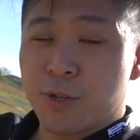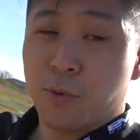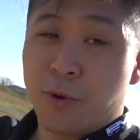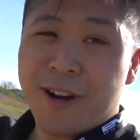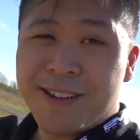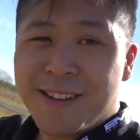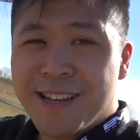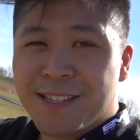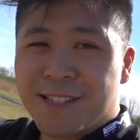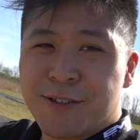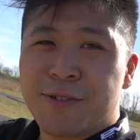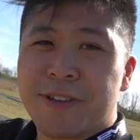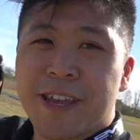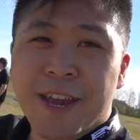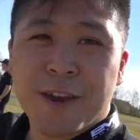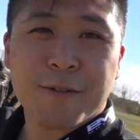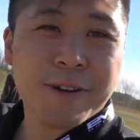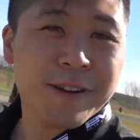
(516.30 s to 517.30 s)
We're at Texas
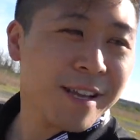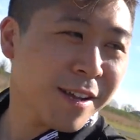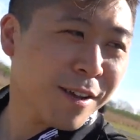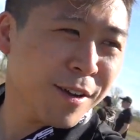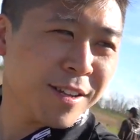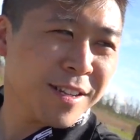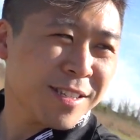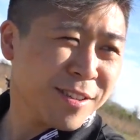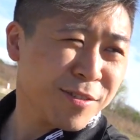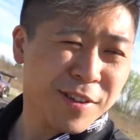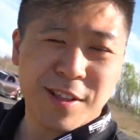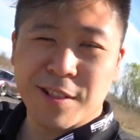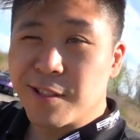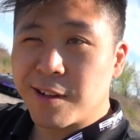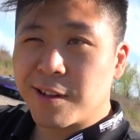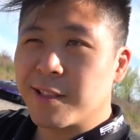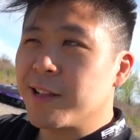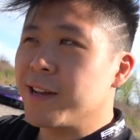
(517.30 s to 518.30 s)
2K right now. It doesn't
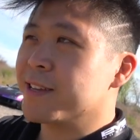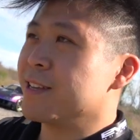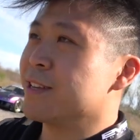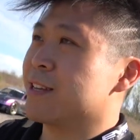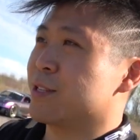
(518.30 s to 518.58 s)
even look like it